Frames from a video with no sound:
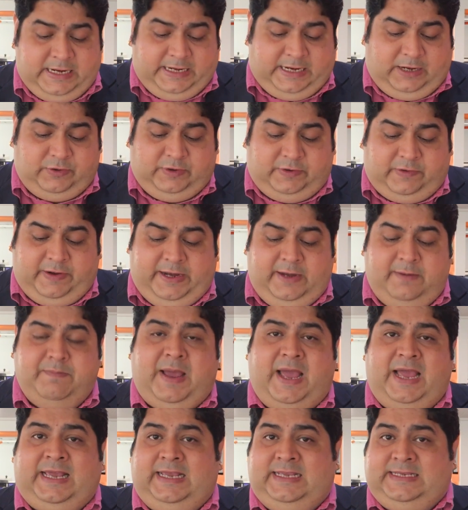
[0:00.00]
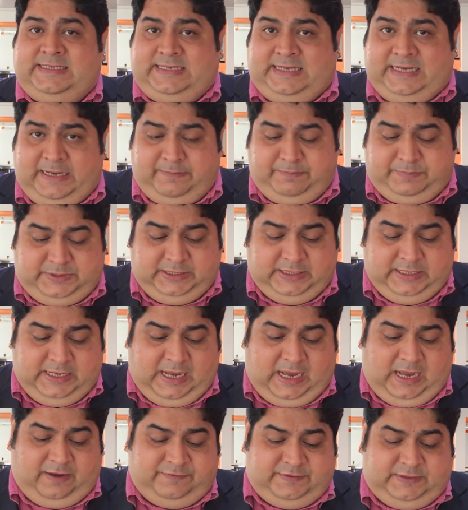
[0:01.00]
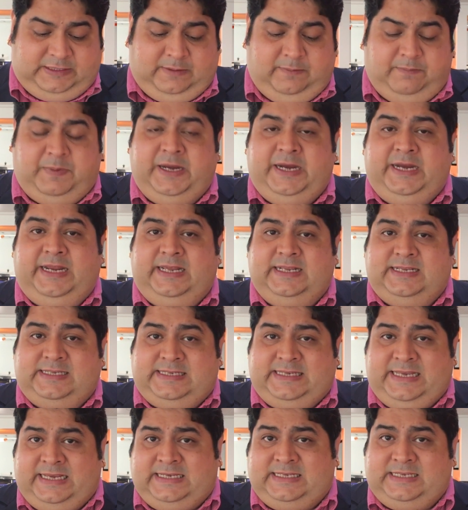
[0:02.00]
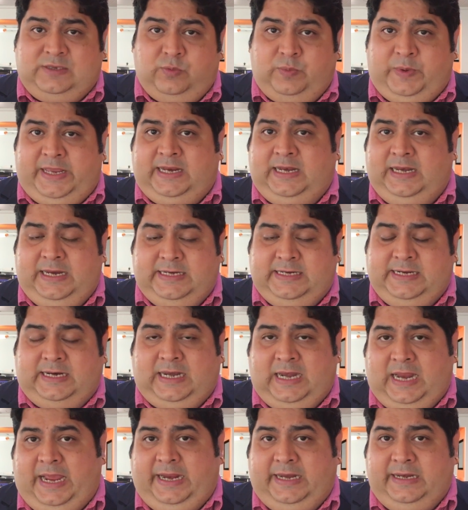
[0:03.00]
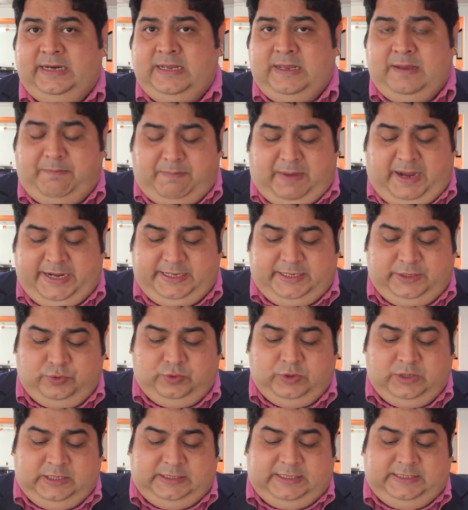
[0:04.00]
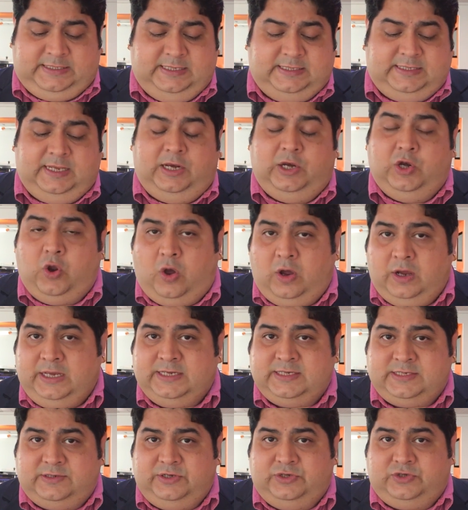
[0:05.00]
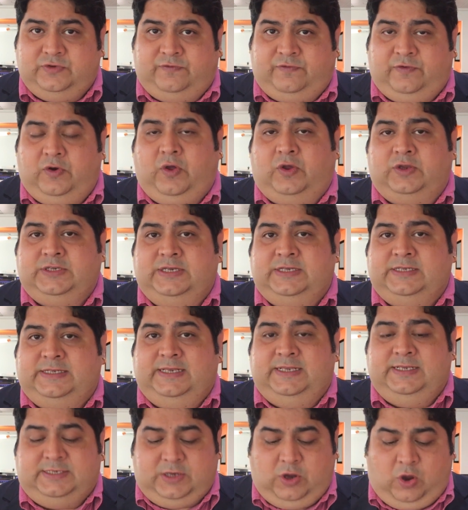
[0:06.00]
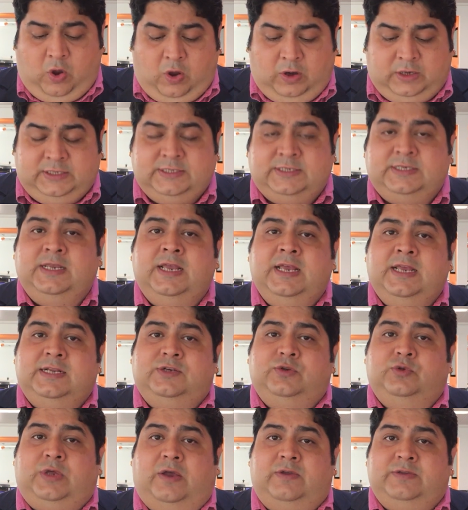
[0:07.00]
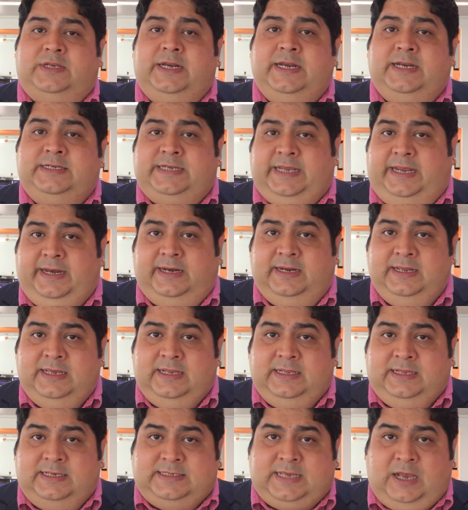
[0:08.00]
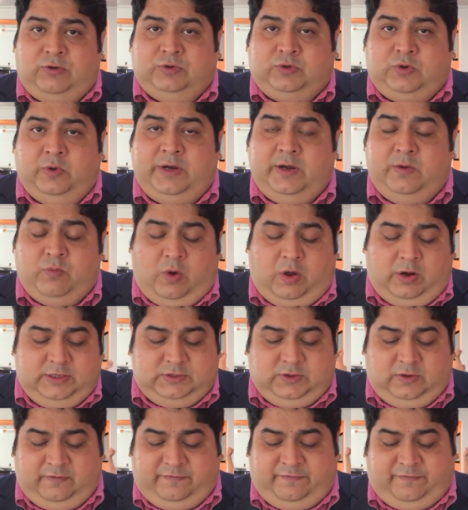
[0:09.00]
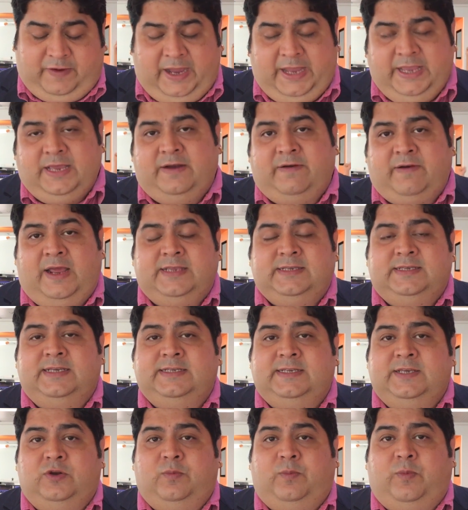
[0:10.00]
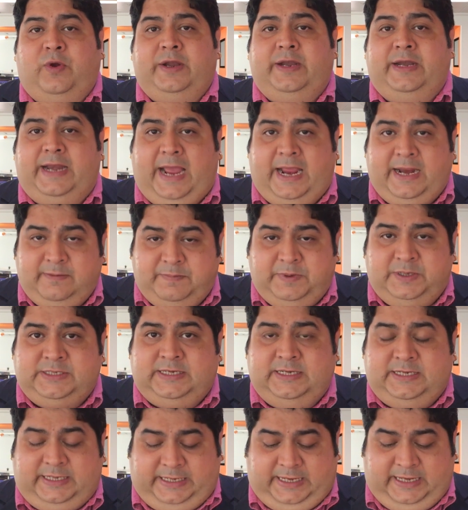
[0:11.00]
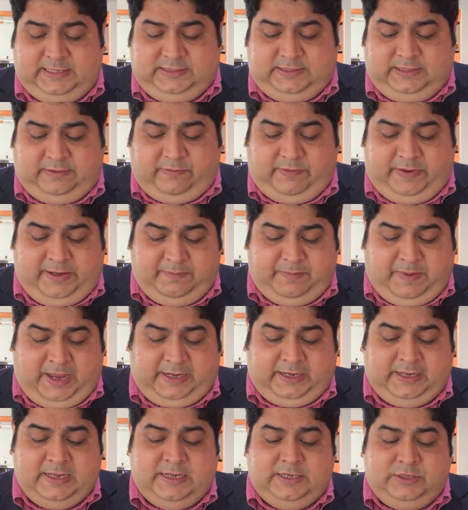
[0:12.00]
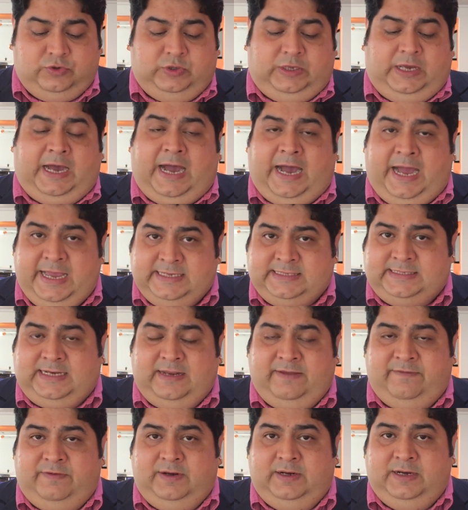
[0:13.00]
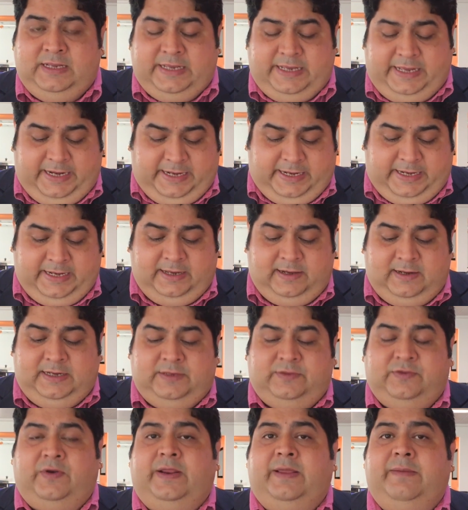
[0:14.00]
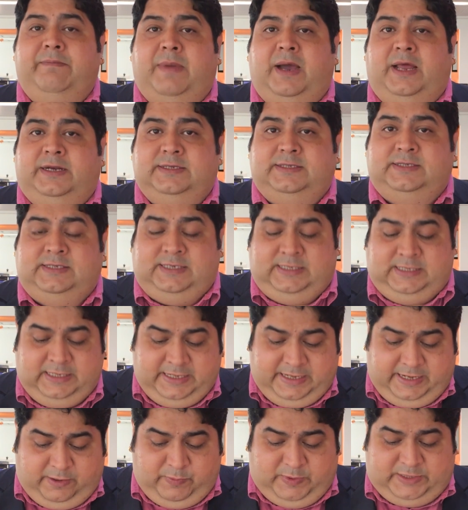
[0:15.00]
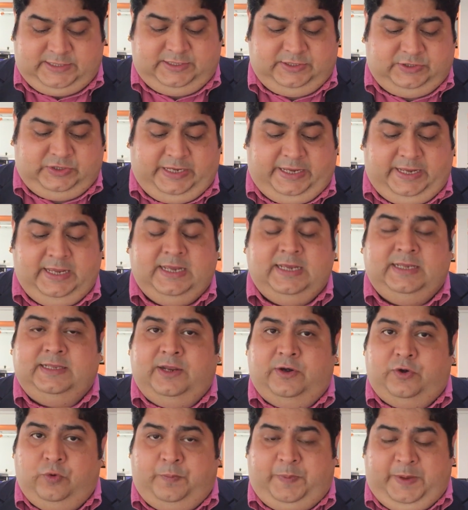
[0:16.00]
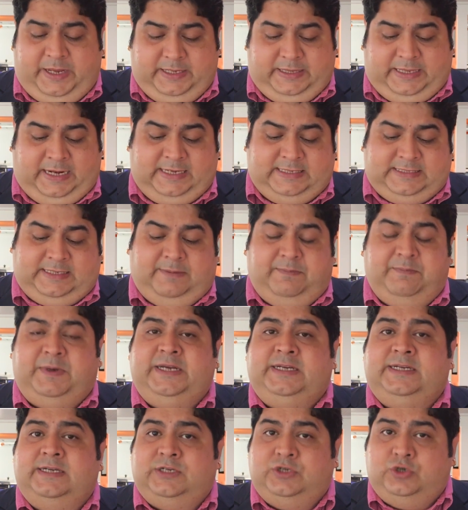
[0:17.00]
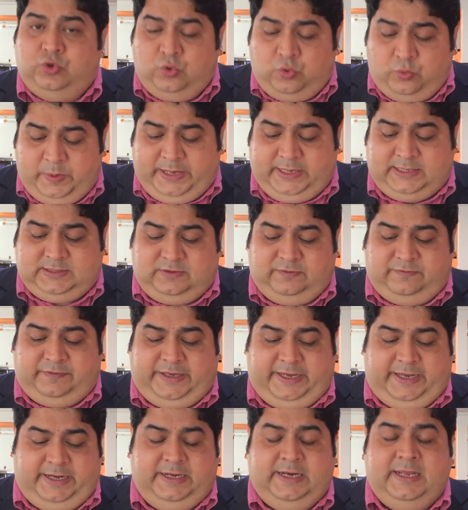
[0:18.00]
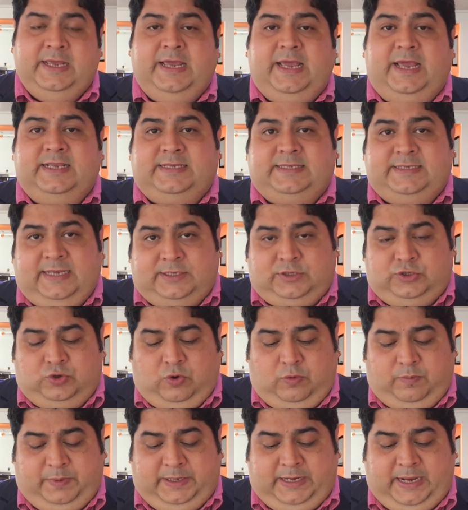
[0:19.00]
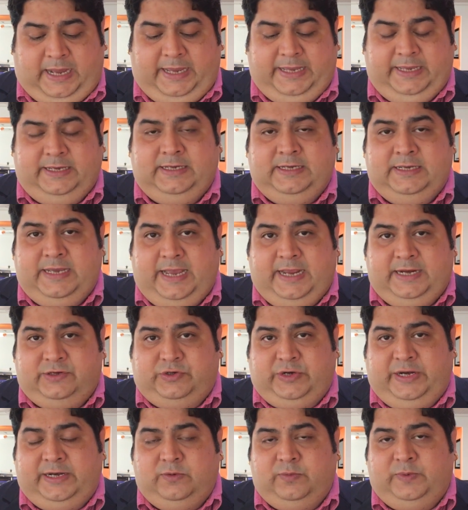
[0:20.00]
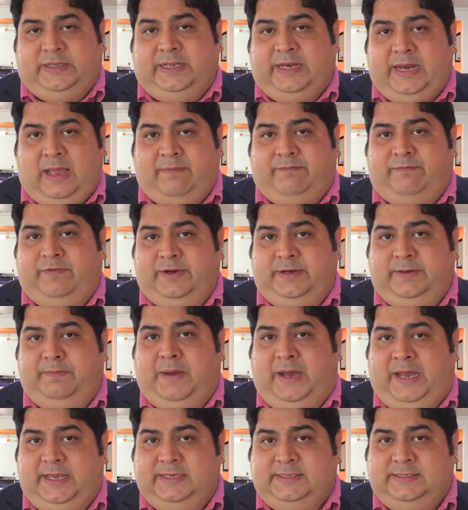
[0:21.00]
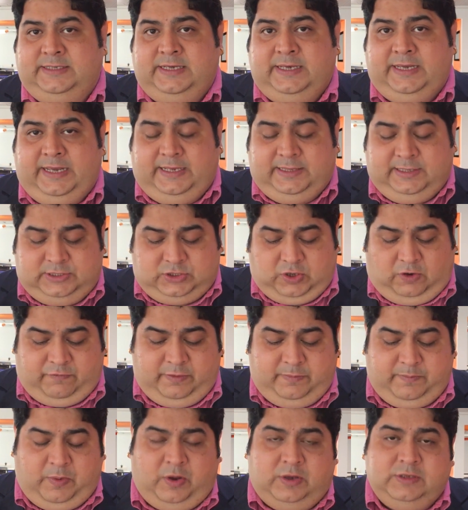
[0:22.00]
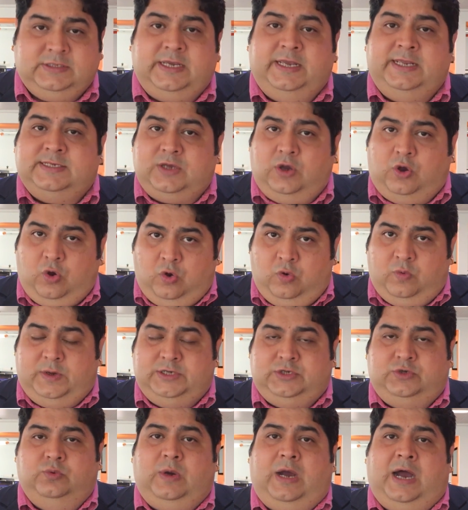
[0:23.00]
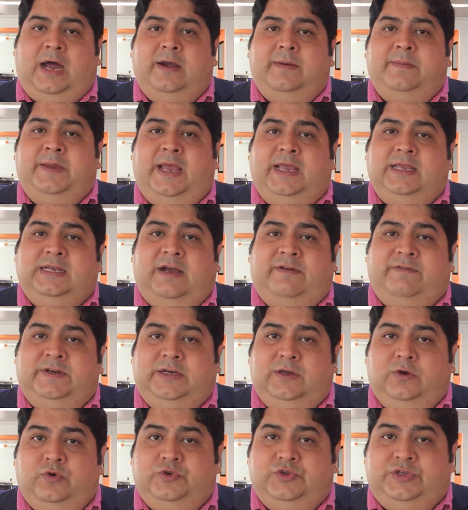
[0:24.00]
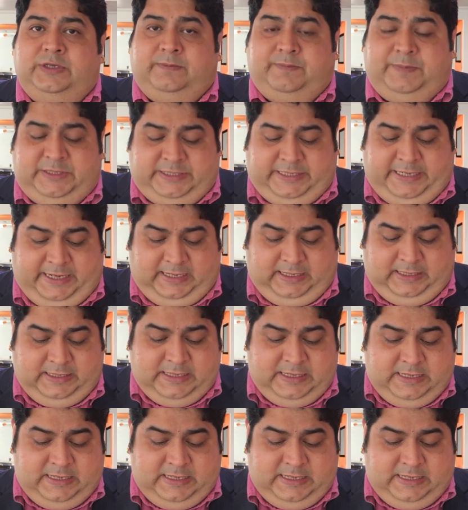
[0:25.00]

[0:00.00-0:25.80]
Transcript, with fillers: Now, the greenback has slipped after completing its sixth weekly decline. Mind you, this is the longest stretch of losses since August 2010. The South Korean won is on fire, rising 0.9% against the greenback to the highest level in nearly three months. Investors say the rupee that has completed two weeks of gain is set to open higher and trade with an upward bias. In the sovereign bonds, it's over to RBI Governor Urjit Patel.